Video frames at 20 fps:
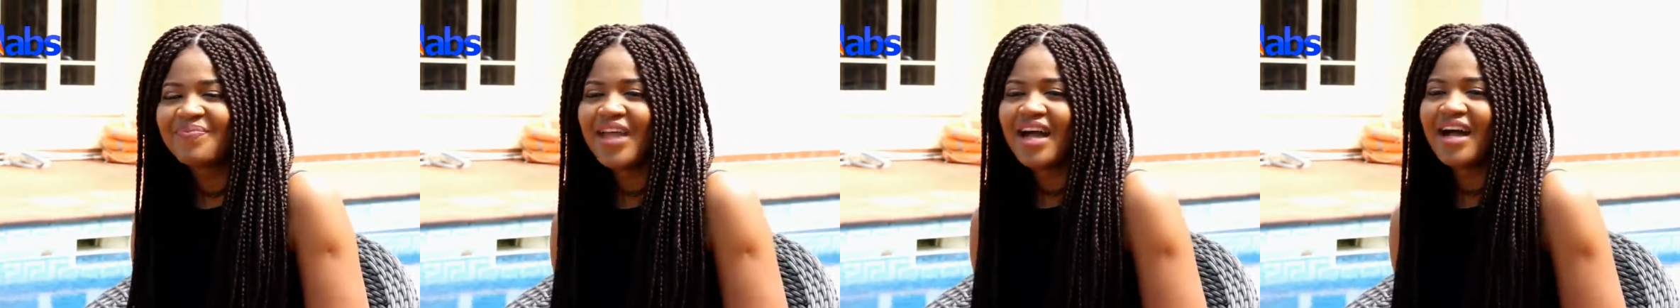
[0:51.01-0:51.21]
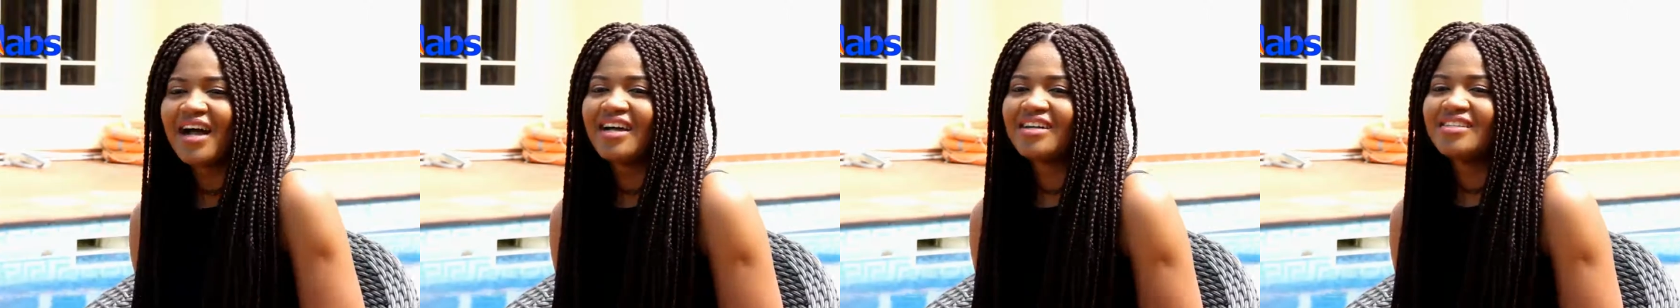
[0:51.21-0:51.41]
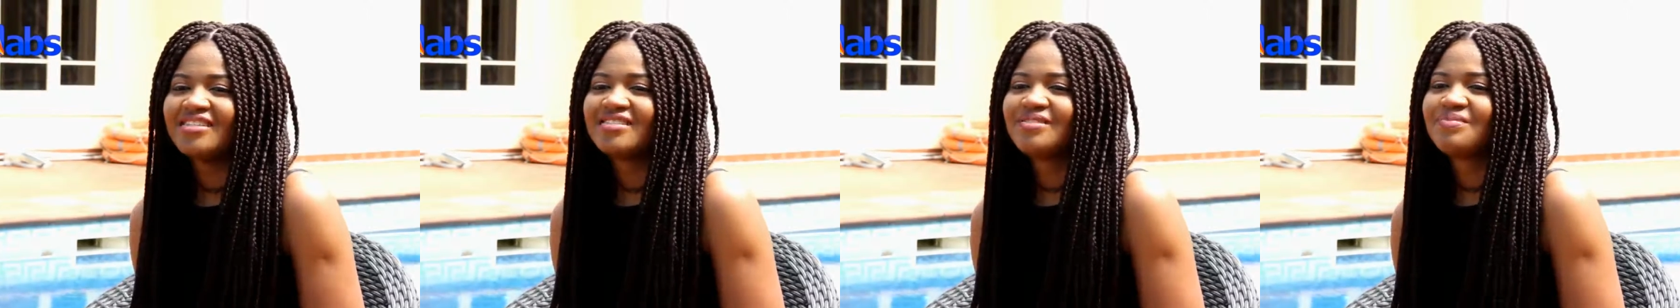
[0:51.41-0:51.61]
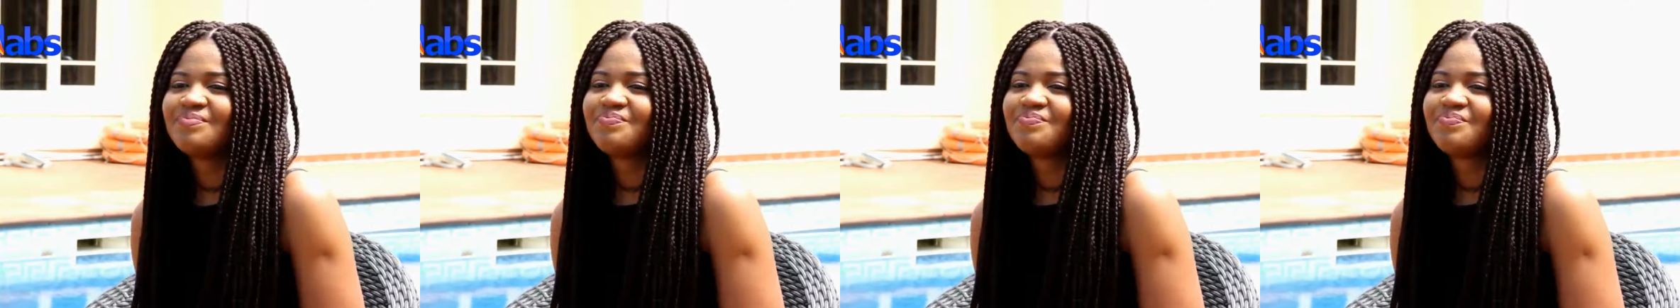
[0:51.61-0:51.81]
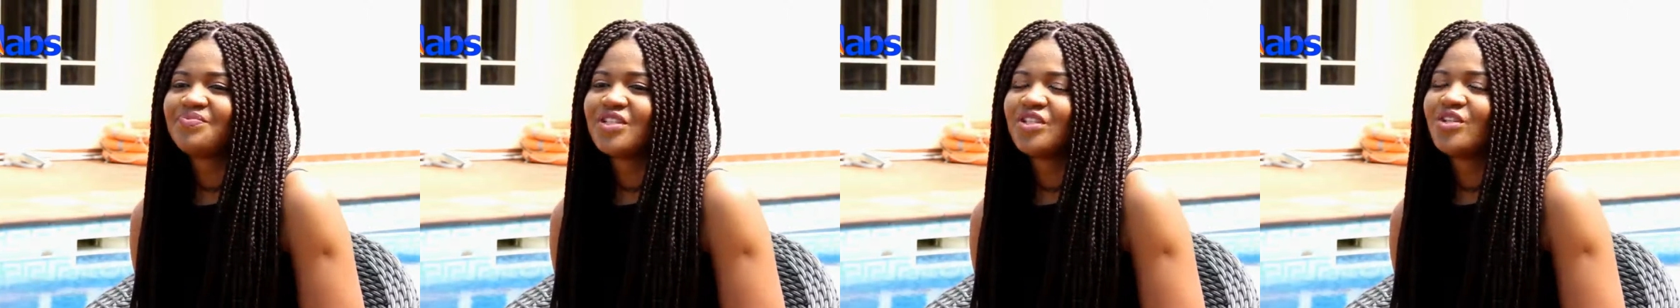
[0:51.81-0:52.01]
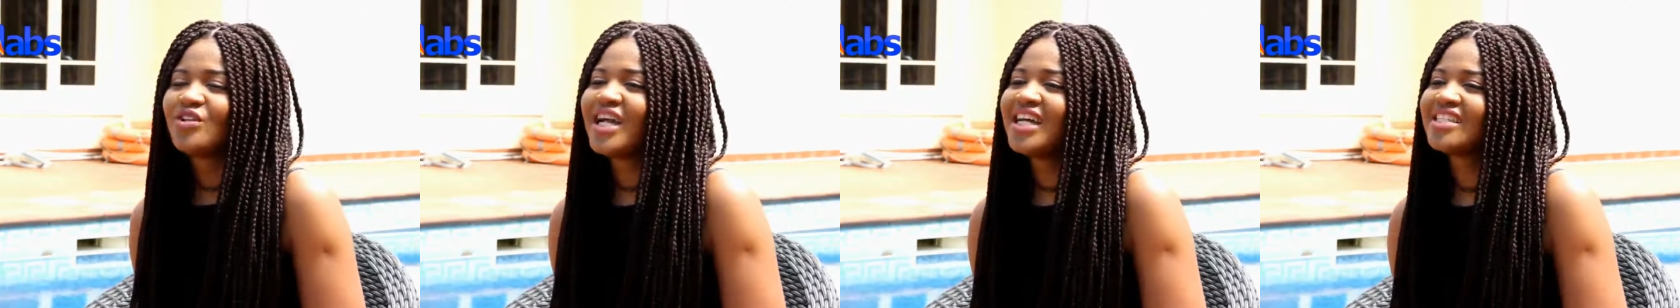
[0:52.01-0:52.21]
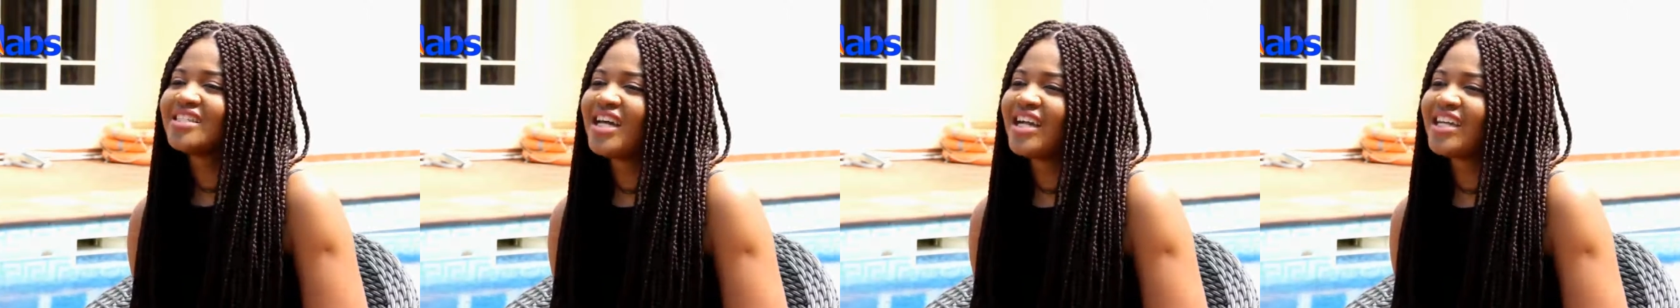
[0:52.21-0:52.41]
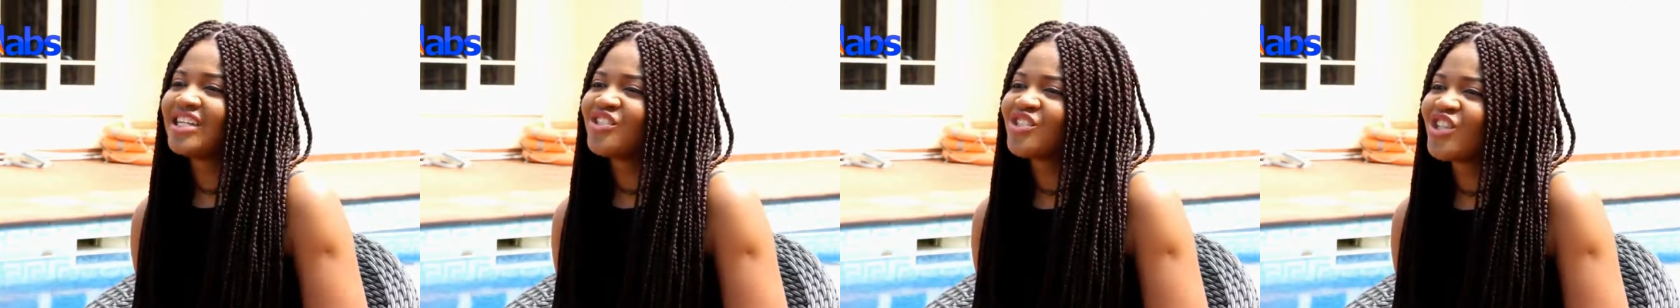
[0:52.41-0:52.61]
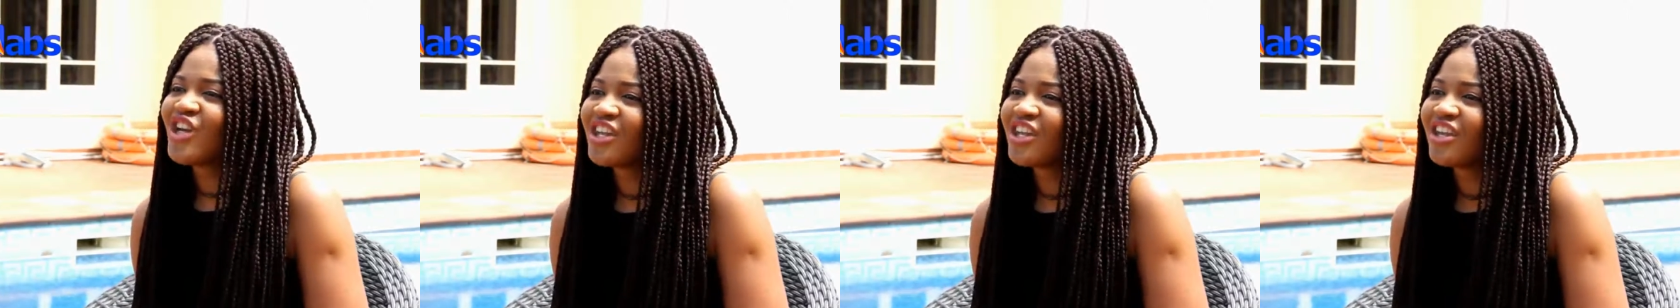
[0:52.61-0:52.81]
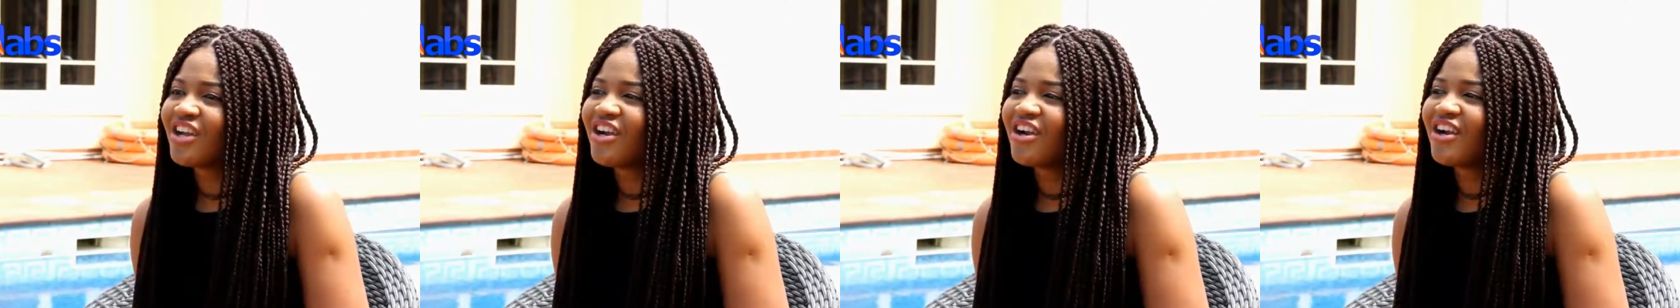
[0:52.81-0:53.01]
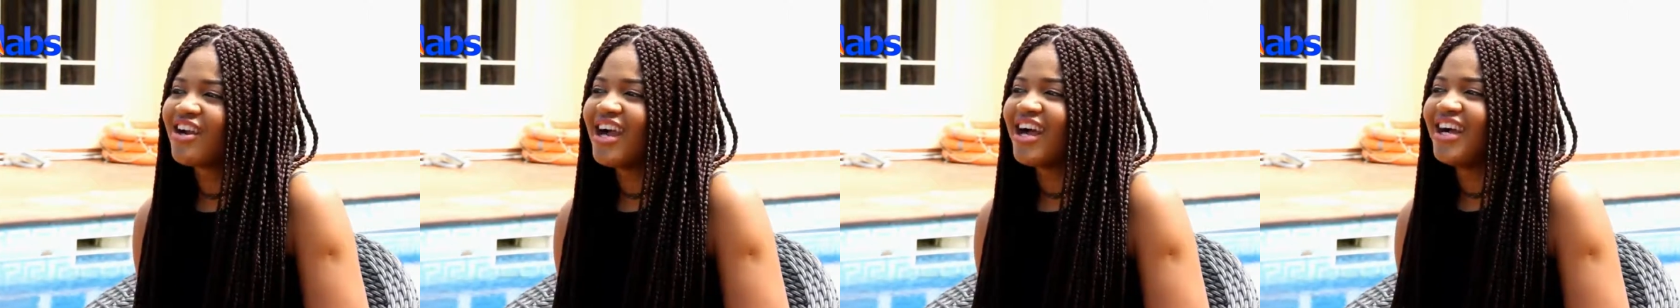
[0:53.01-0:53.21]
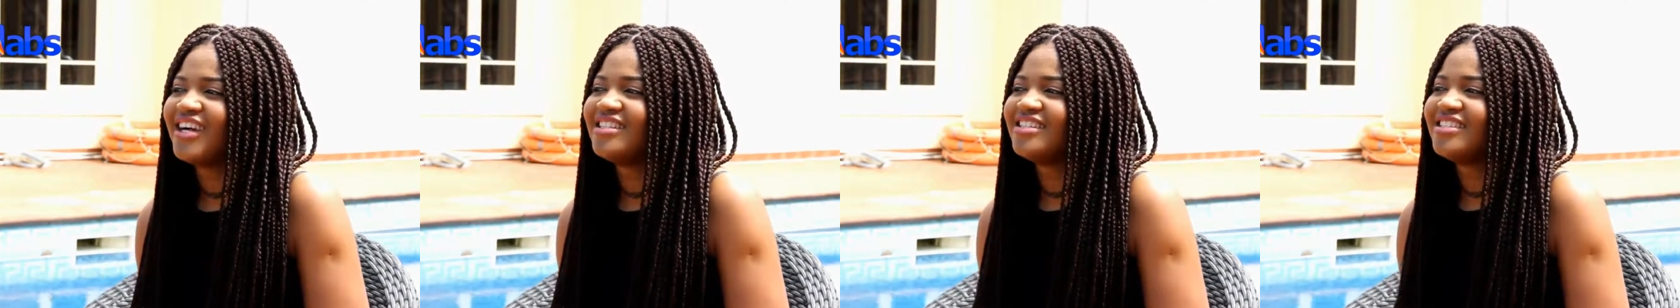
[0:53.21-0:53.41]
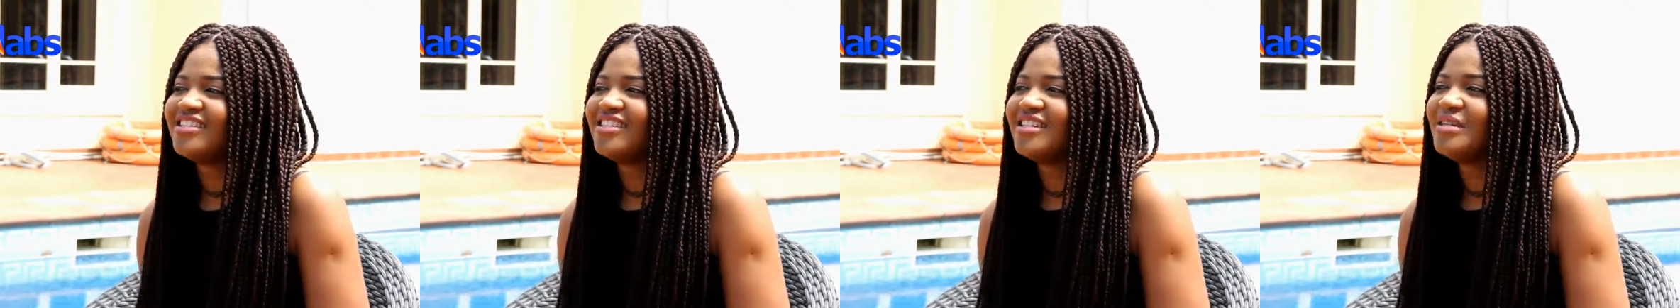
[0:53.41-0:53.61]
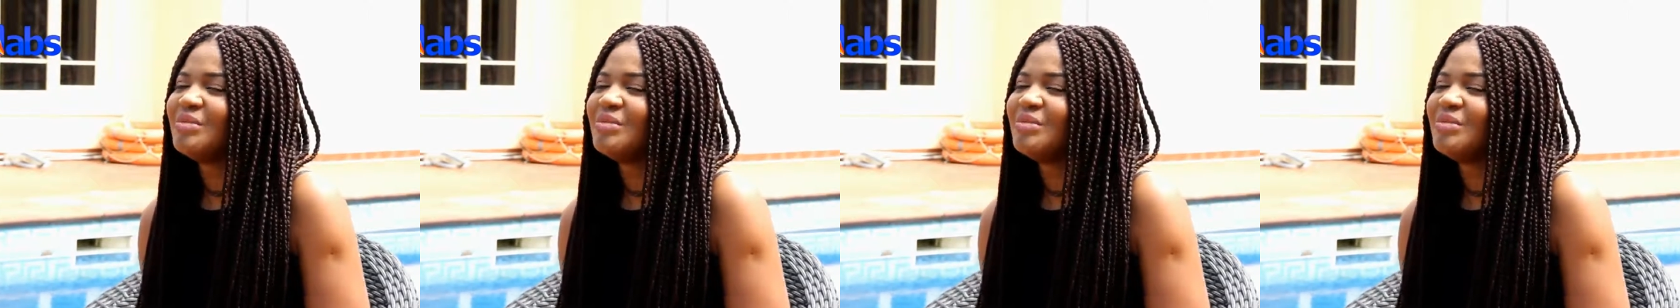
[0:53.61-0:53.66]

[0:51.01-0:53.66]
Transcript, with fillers: and you guys like each other, and